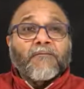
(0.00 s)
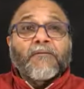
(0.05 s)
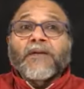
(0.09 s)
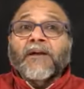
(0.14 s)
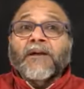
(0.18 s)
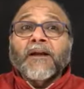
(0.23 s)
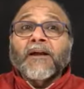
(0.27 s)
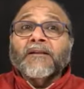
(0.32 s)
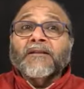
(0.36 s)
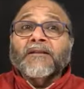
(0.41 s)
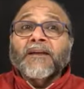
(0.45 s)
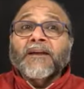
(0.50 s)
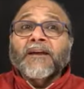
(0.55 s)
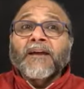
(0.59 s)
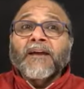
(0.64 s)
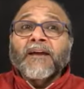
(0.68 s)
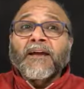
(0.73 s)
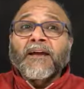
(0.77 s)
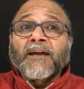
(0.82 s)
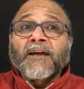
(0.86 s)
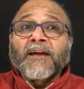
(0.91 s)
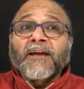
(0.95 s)
Where are they?
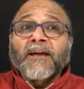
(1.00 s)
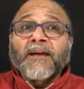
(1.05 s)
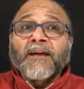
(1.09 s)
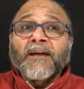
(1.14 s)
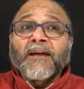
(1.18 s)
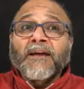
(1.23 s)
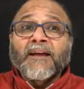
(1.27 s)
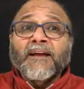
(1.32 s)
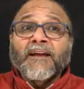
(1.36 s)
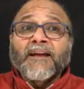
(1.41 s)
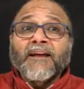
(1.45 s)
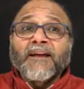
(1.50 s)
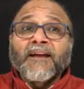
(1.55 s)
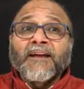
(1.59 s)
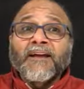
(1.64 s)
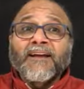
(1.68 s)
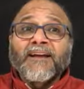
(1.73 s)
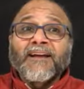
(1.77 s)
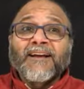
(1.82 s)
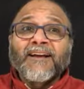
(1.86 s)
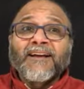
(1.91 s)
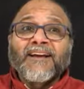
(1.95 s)

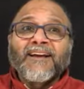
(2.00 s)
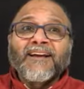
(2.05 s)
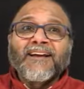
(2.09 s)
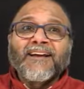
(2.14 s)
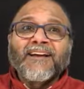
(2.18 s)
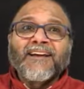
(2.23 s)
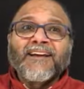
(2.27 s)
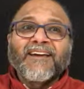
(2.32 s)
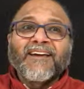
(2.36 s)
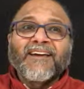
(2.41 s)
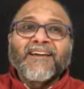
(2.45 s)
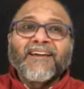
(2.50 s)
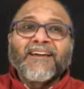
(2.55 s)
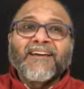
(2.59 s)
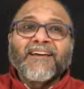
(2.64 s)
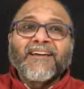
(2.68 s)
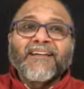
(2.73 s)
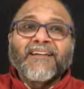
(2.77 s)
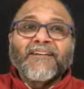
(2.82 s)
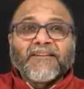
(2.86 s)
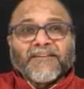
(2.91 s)
Still in the mind.